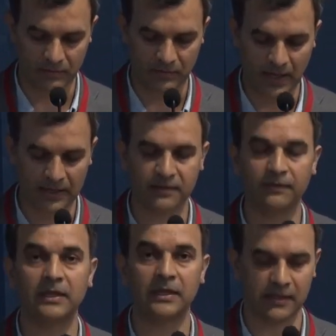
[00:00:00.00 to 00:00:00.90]

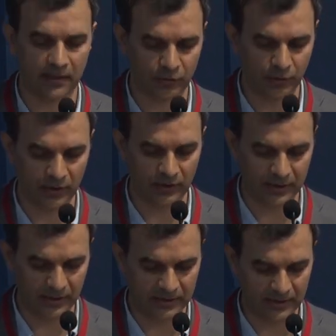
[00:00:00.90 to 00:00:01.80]
activities are going
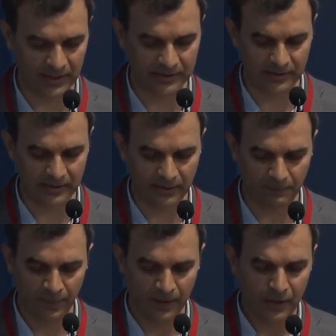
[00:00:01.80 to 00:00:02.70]
on internationally.
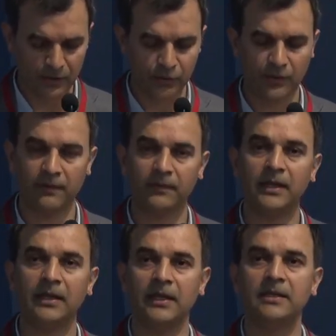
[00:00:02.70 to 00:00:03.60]
So even
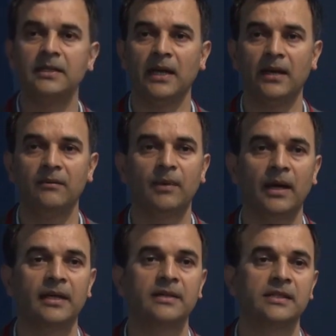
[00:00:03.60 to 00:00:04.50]
in India,
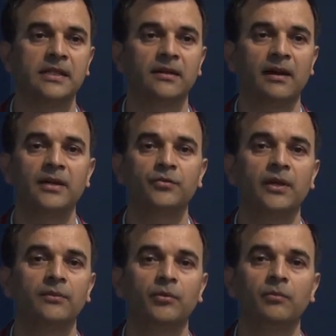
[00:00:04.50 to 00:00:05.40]
I can see
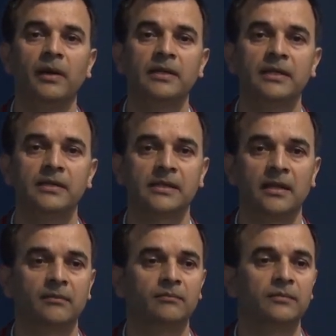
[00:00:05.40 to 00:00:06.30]
right-wing movement is
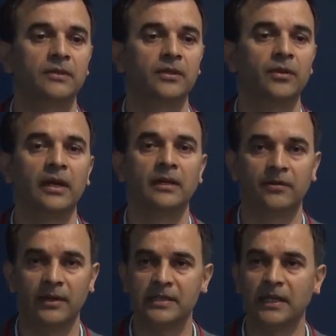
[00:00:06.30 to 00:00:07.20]

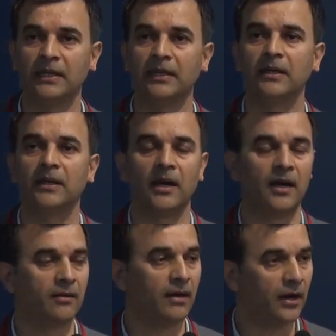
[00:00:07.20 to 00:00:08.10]
increasing.
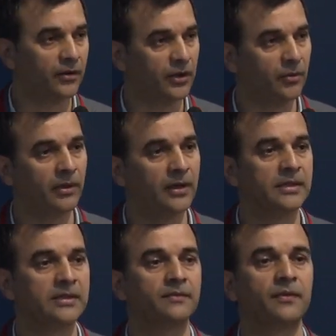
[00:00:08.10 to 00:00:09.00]
Our
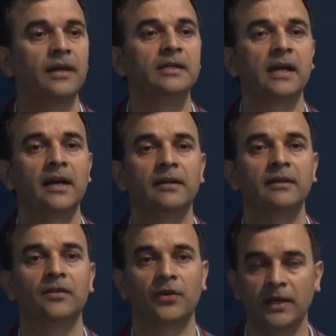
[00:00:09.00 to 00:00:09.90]
humanist friends are
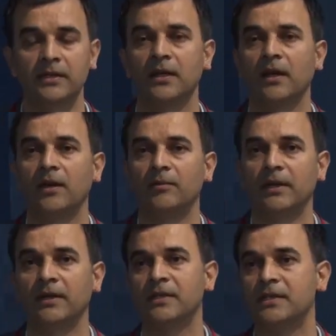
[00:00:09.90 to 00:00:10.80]
in threat,
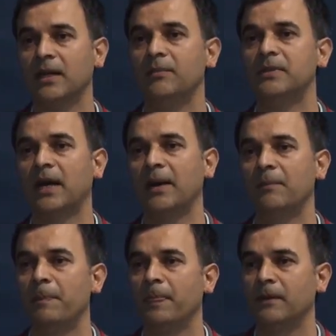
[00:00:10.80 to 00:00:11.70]
but at the same
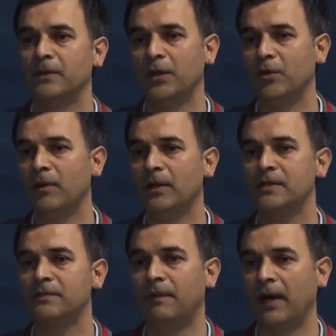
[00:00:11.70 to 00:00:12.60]
time, the
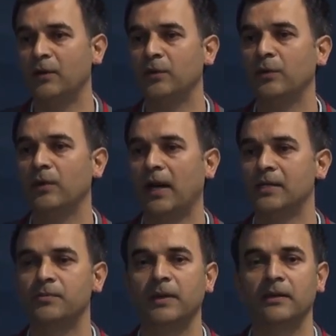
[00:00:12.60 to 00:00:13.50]
humanist value
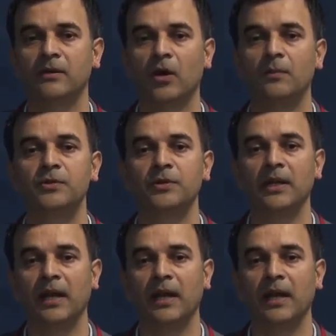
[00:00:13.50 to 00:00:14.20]
has been come to the